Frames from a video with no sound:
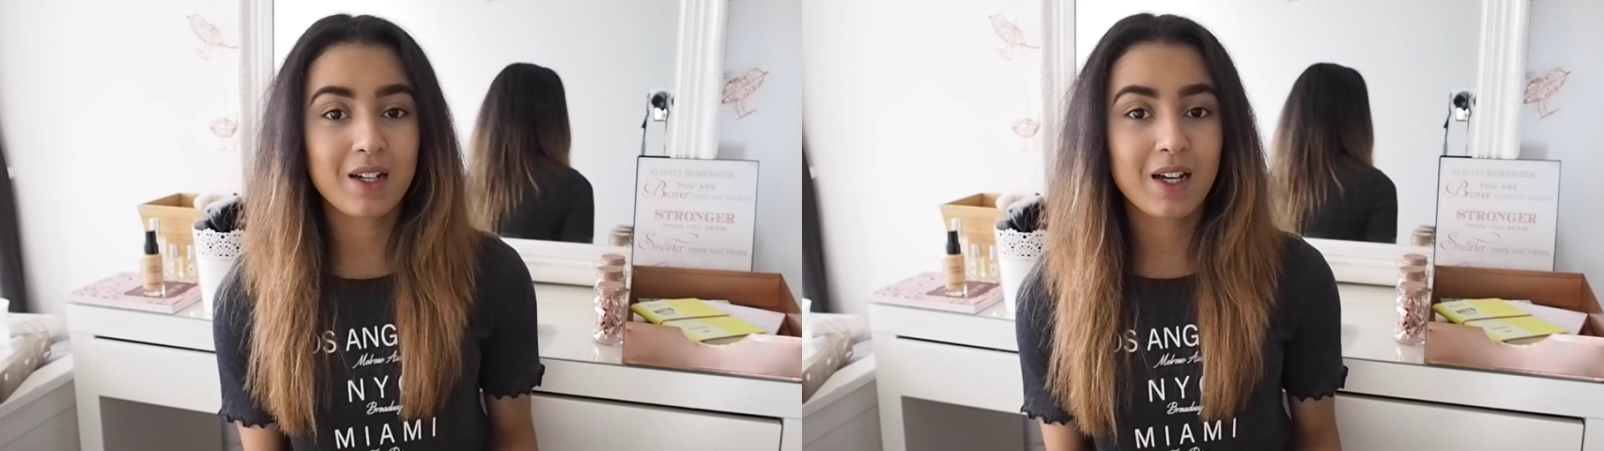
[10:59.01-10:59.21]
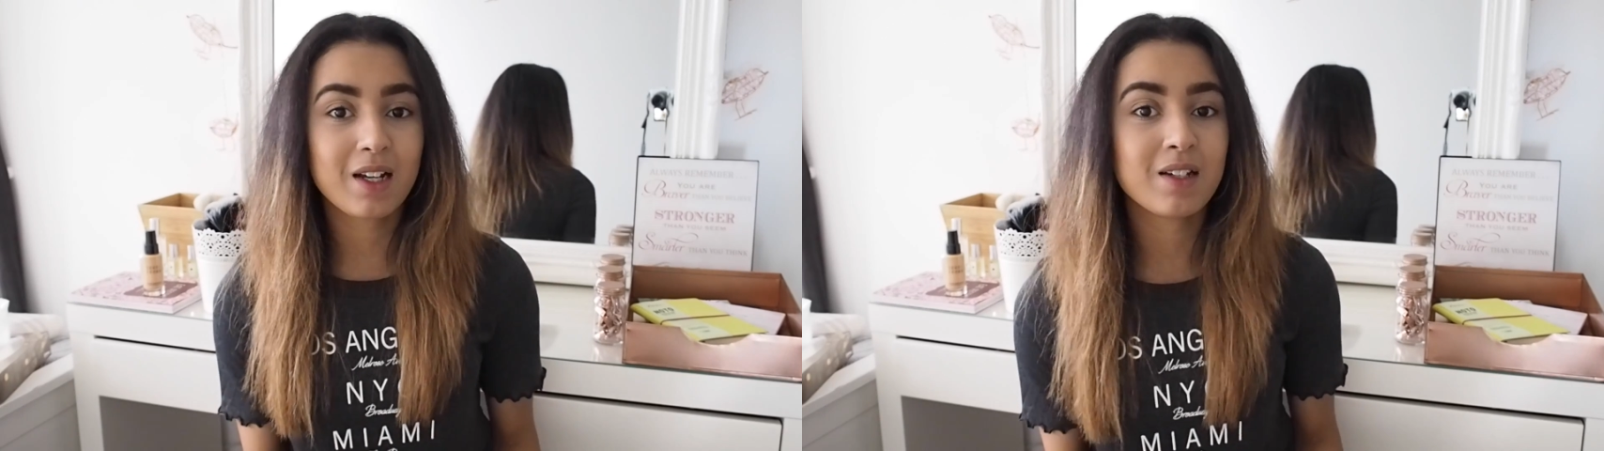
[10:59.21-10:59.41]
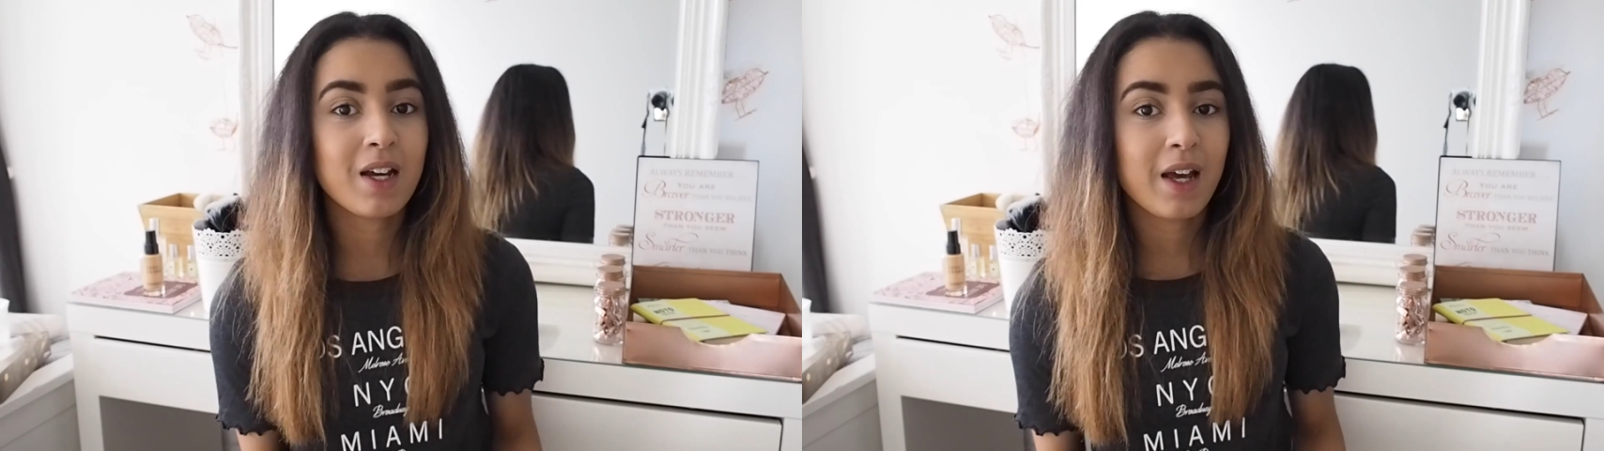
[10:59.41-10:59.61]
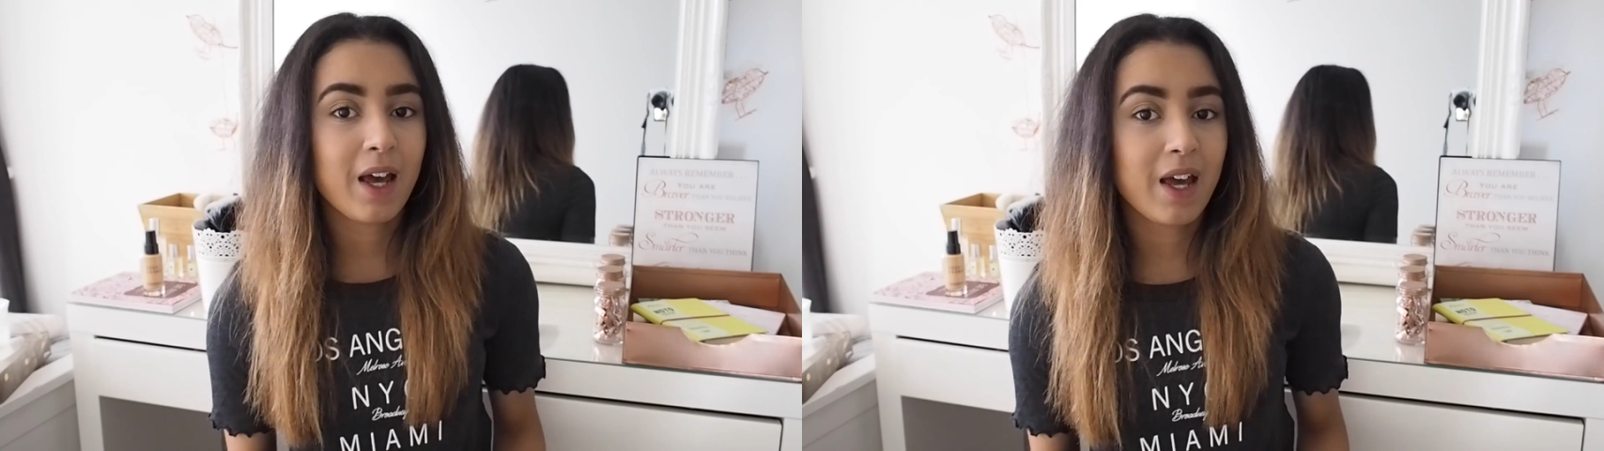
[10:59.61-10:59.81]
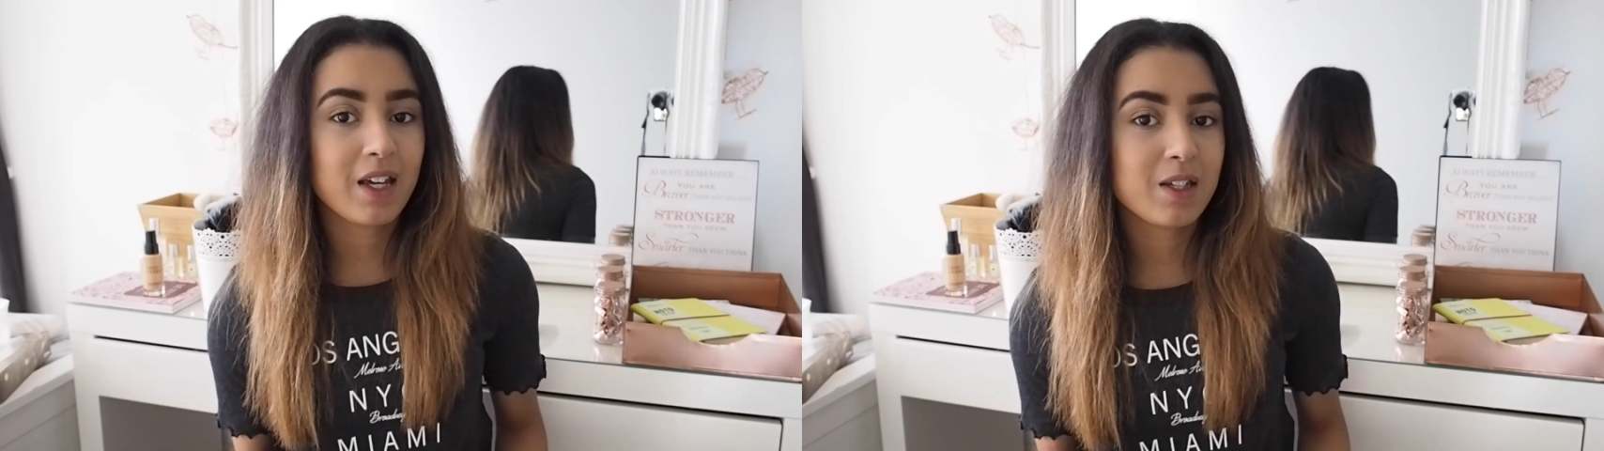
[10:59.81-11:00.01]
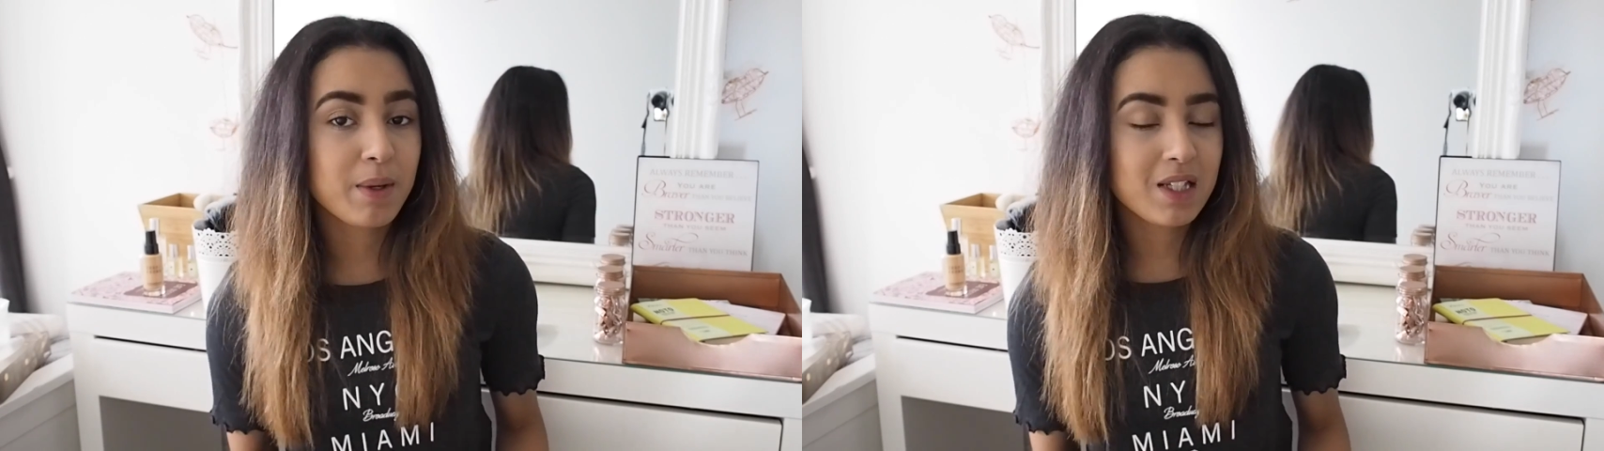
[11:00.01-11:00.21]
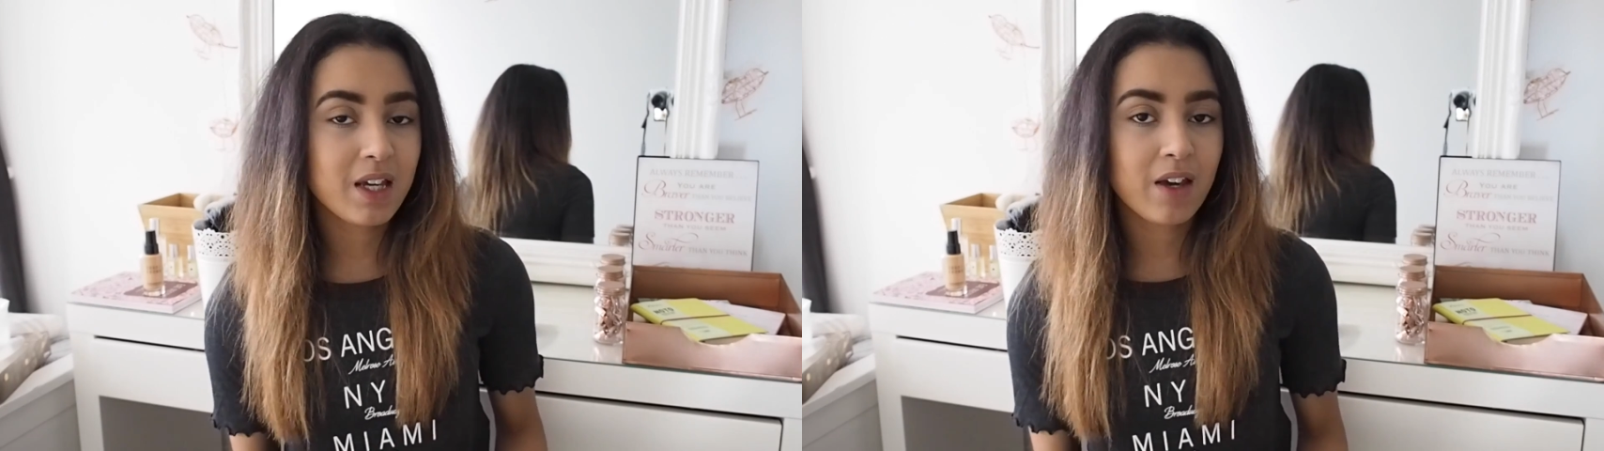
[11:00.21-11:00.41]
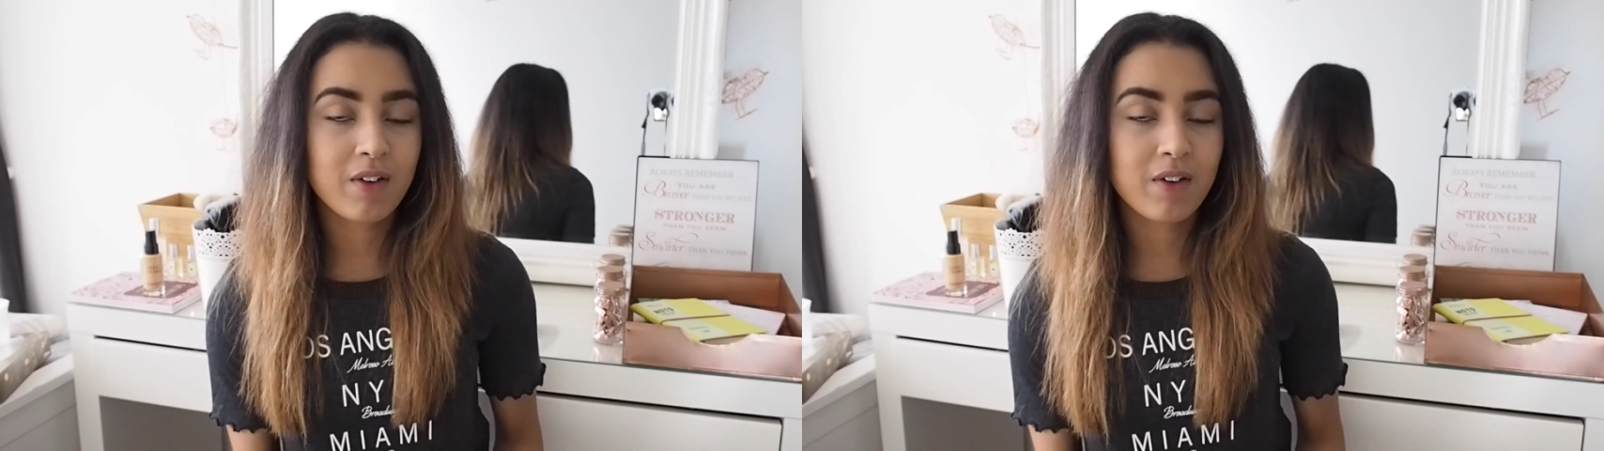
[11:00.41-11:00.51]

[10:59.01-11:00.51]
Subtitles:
I had a Space NK